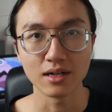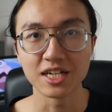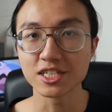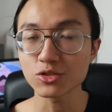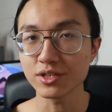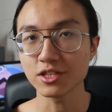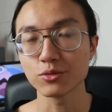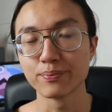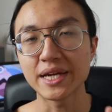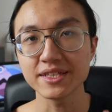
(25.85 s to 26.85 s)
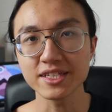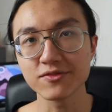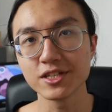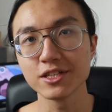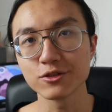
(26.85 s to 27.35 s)
I just wanted to make this
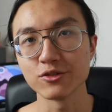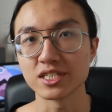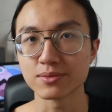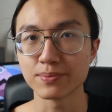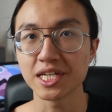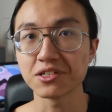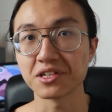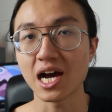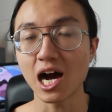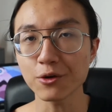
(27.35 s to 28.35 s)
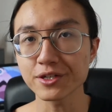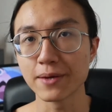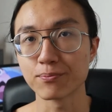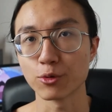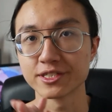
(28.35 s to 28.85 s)
video to explain on how you
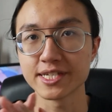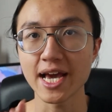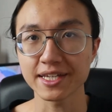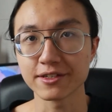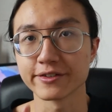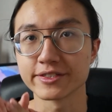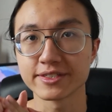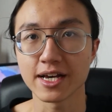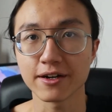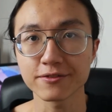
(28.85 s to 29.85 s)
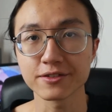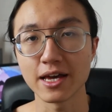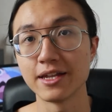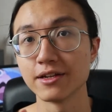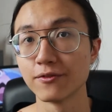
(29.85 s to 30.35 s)
can protect yourself
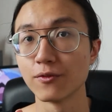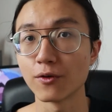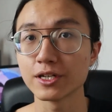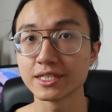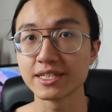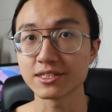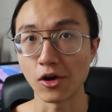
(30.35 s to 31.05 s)
and avoid these